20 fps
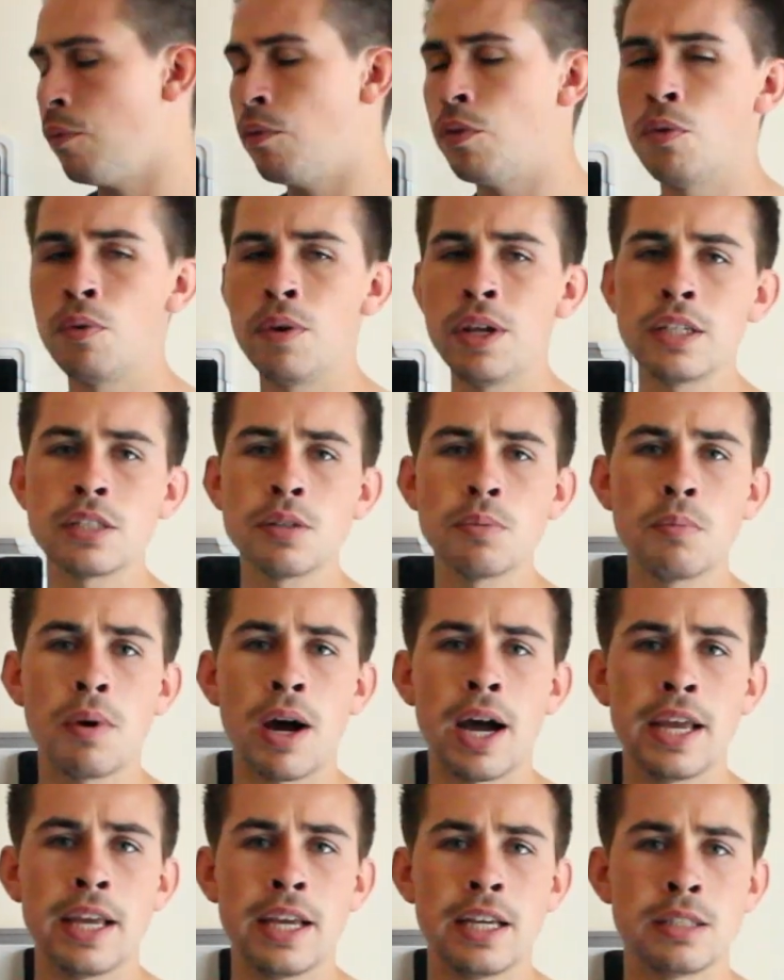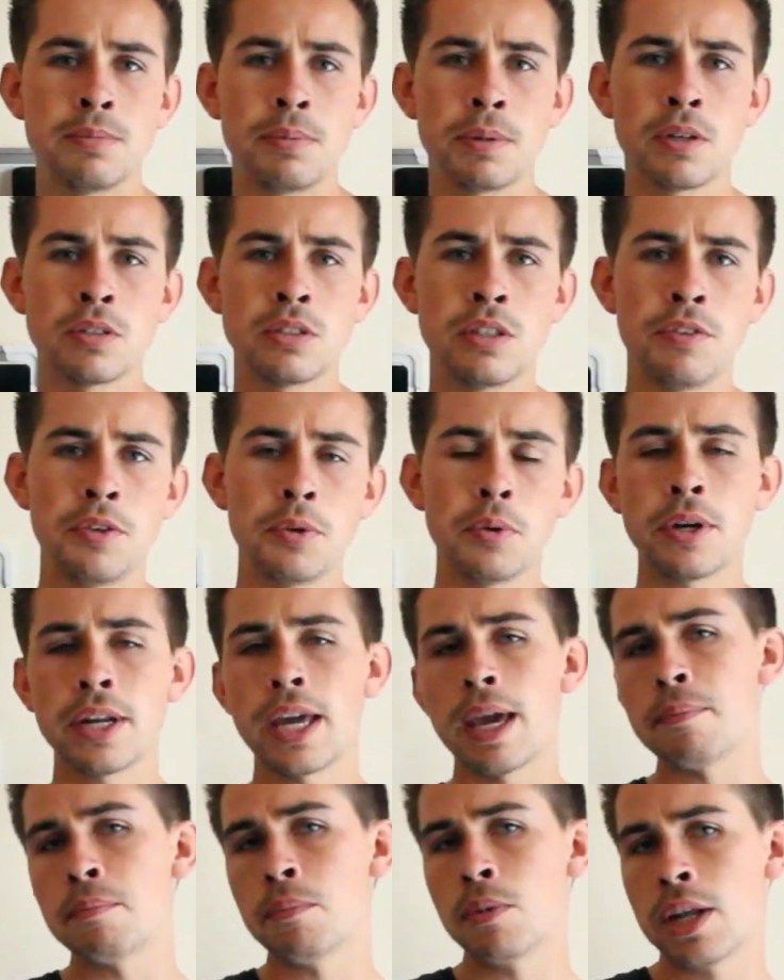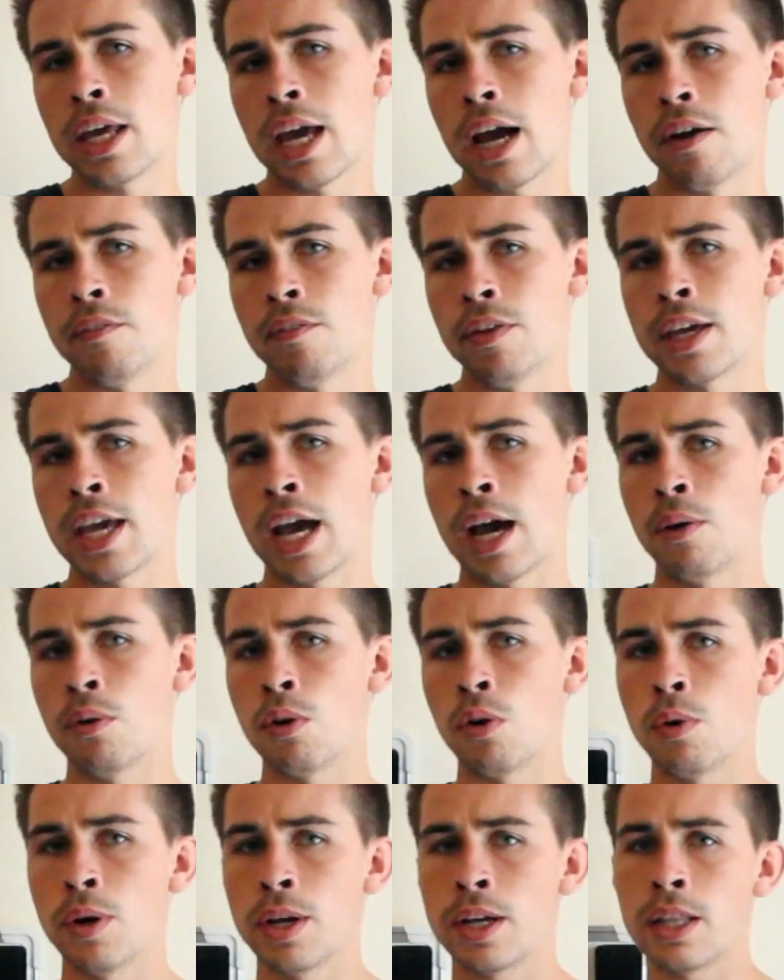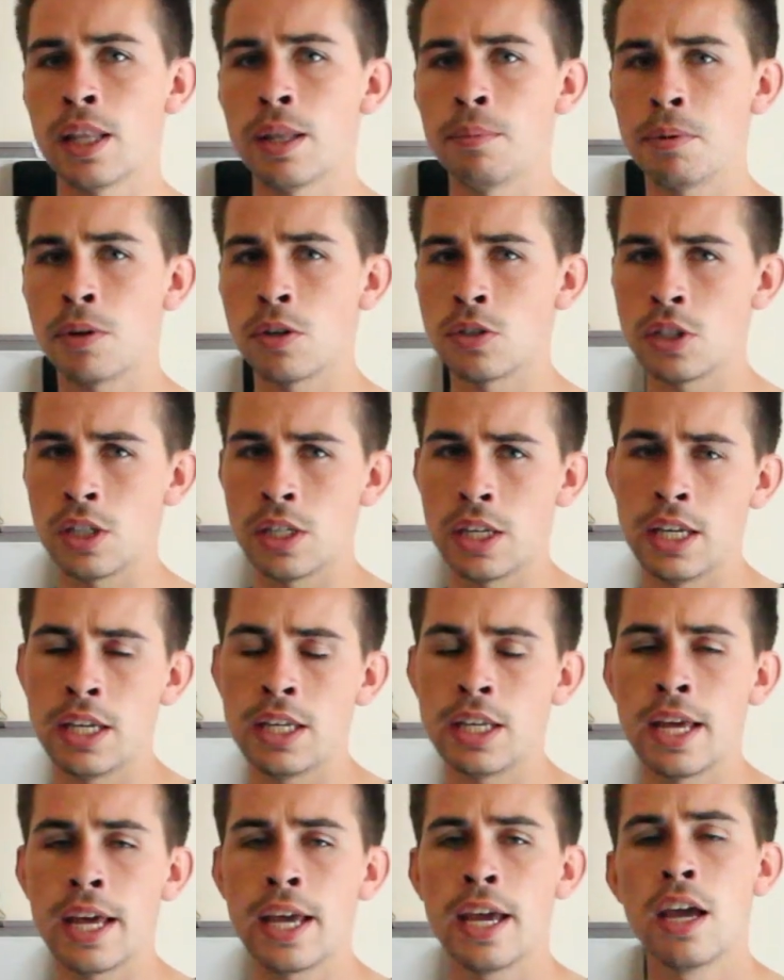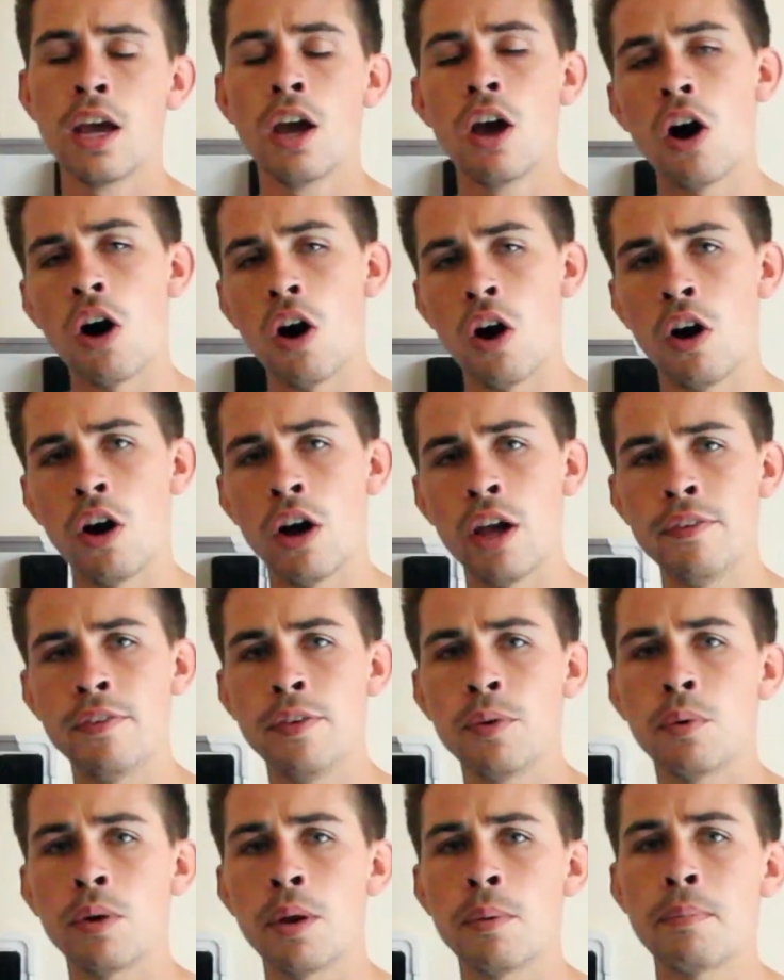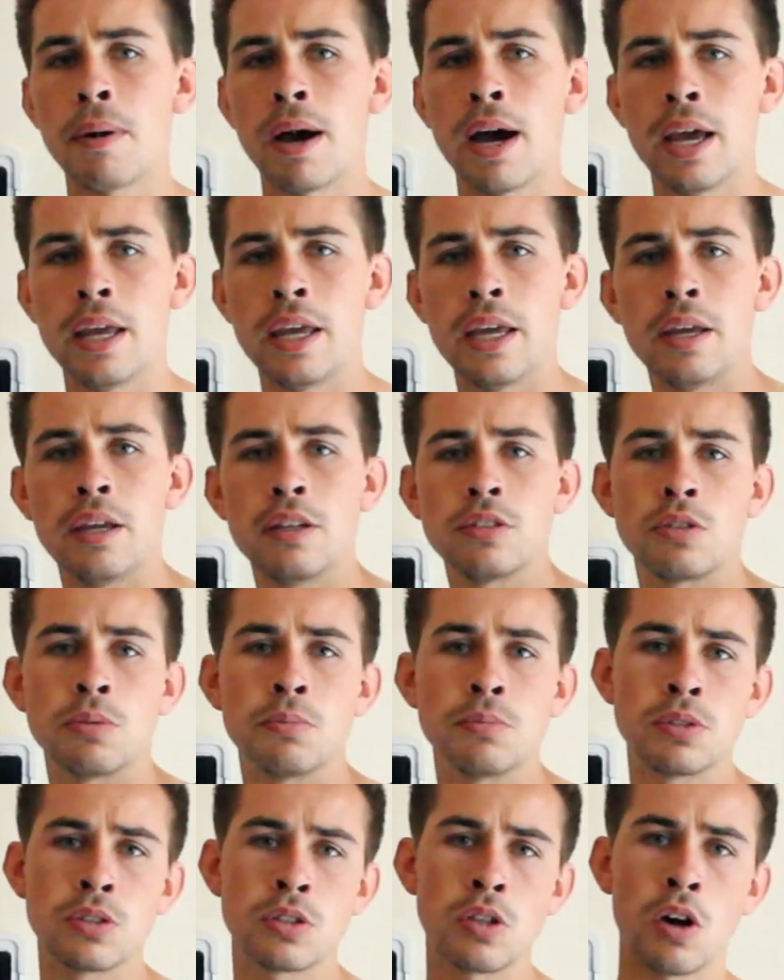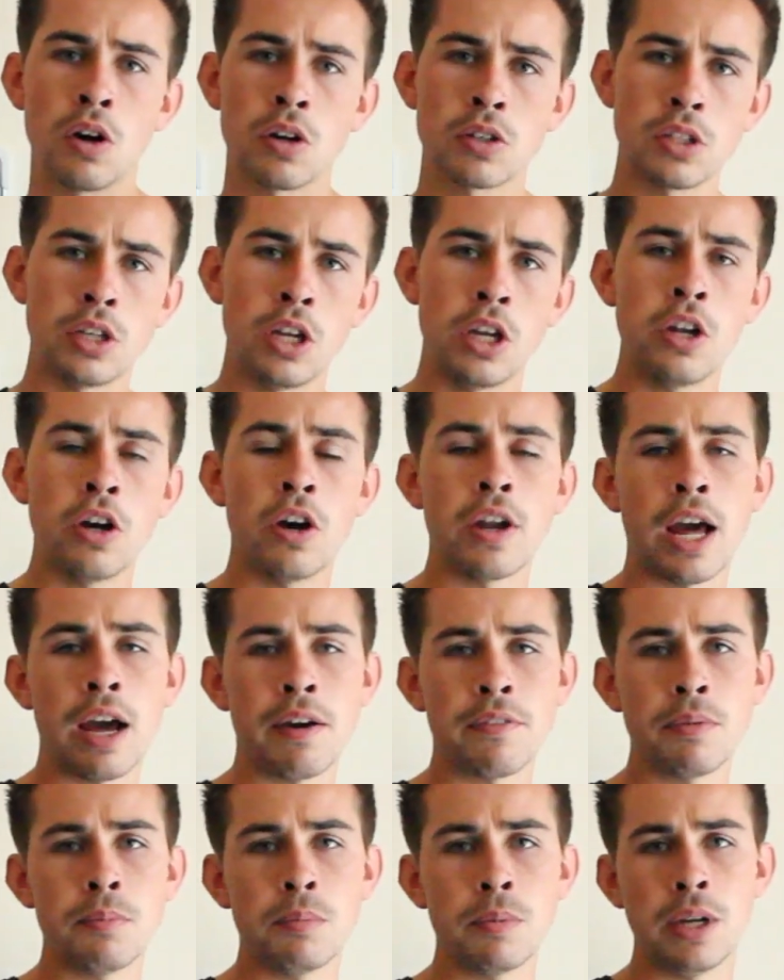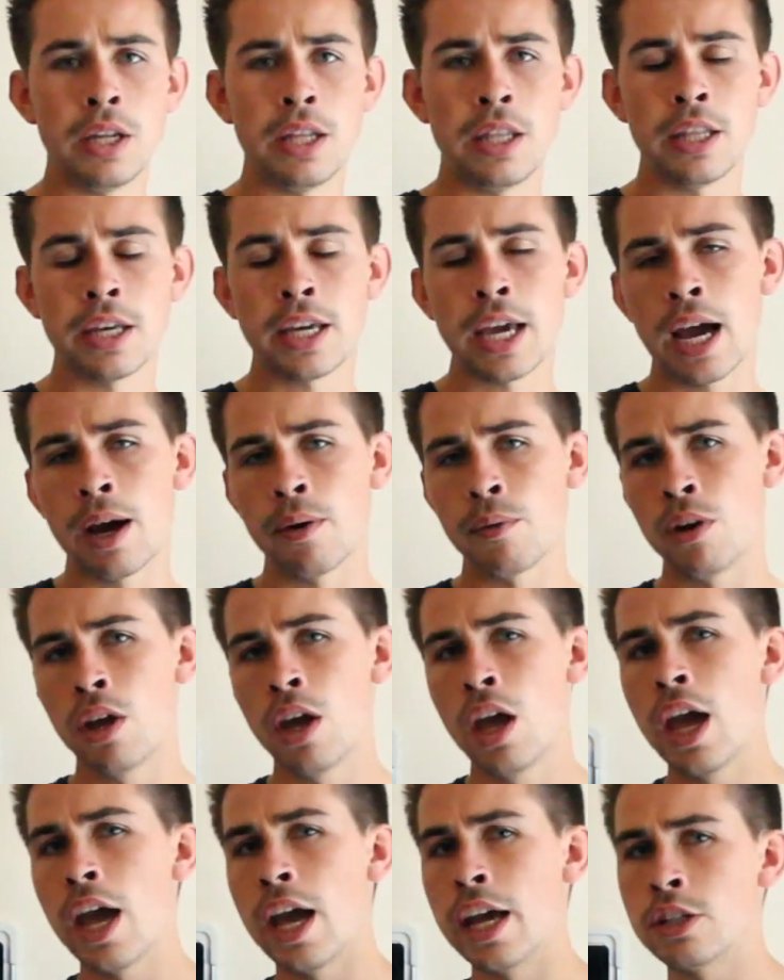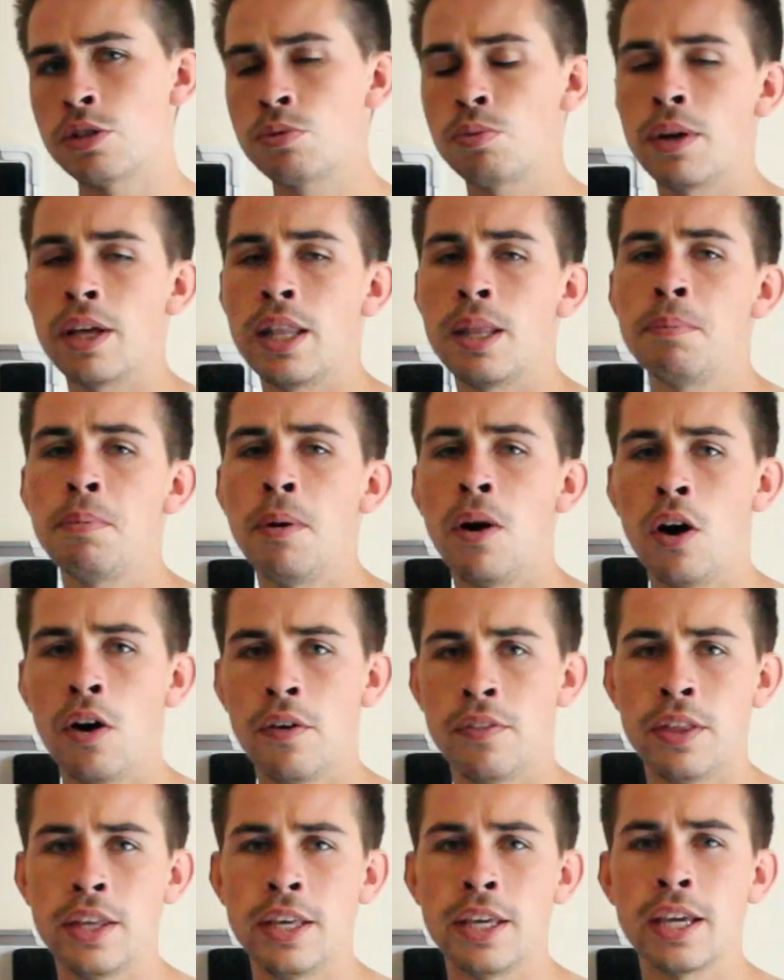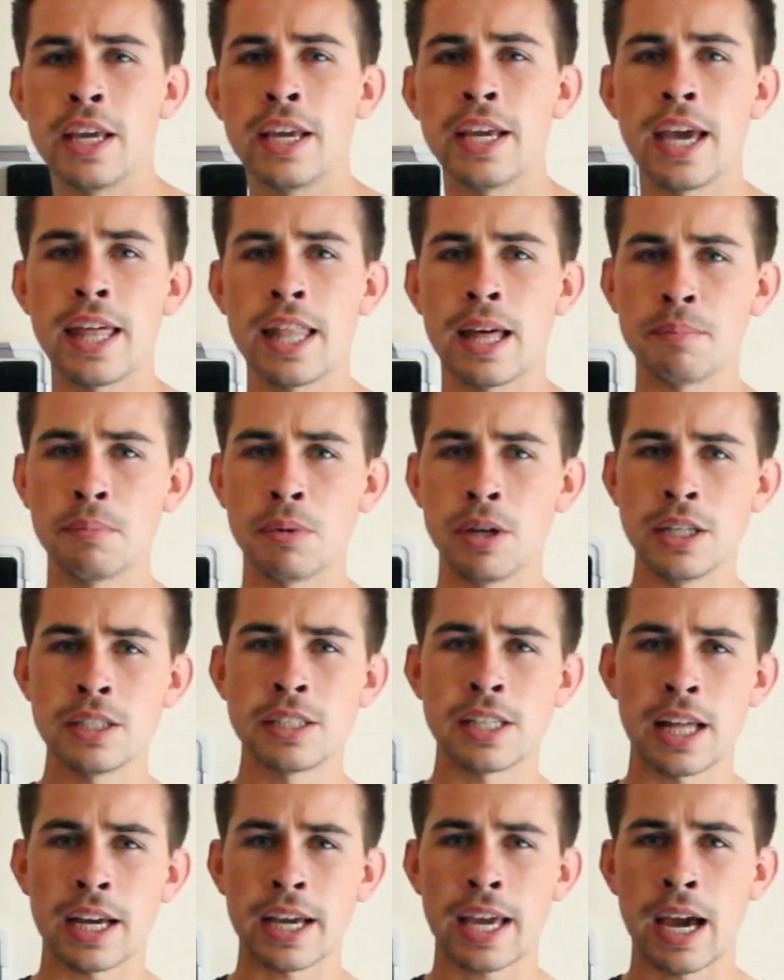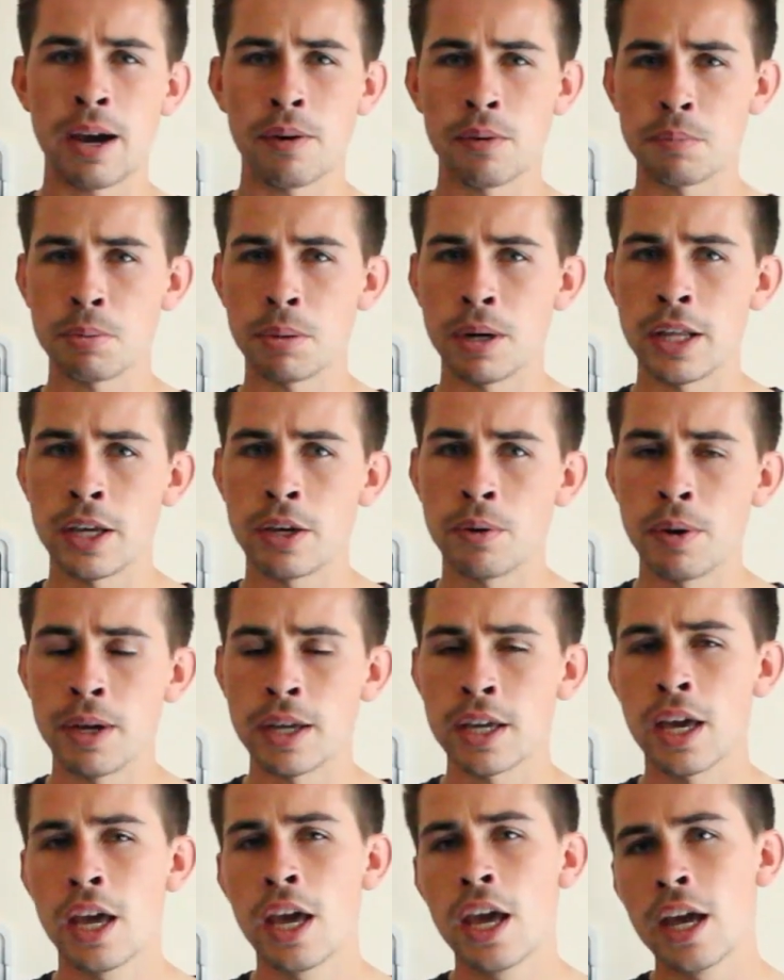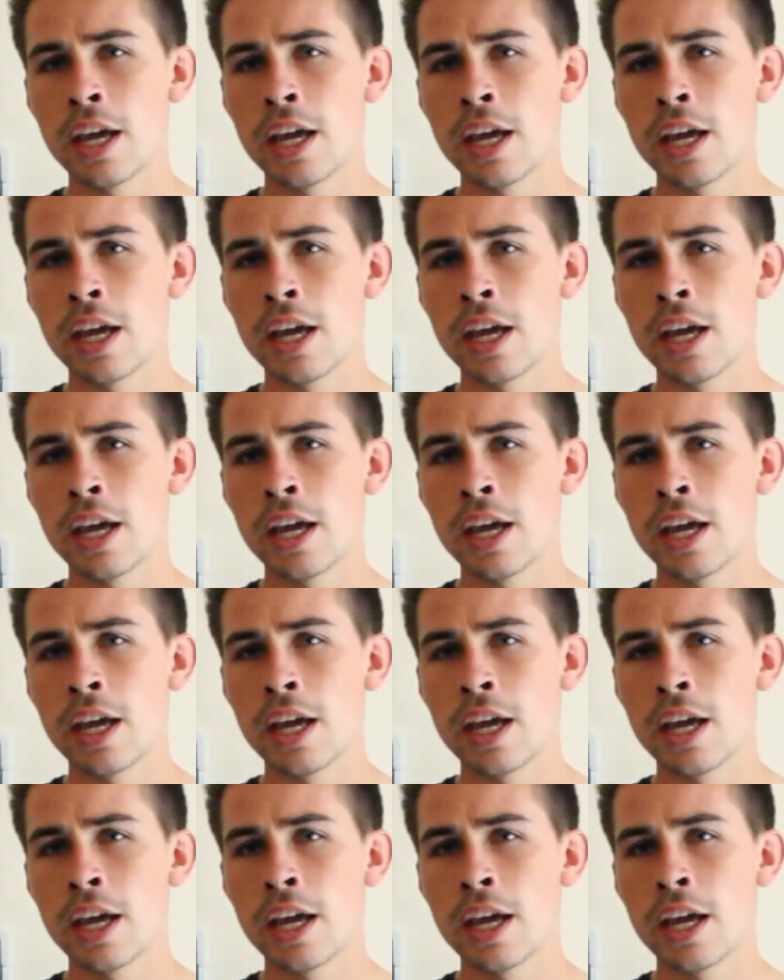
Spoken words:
The reason why is because if you want to get money out of your account quickly because you need it, or if you want to buy some stocks and you don't have the money in the account, it's really important that you can get that money into that account pretty quick.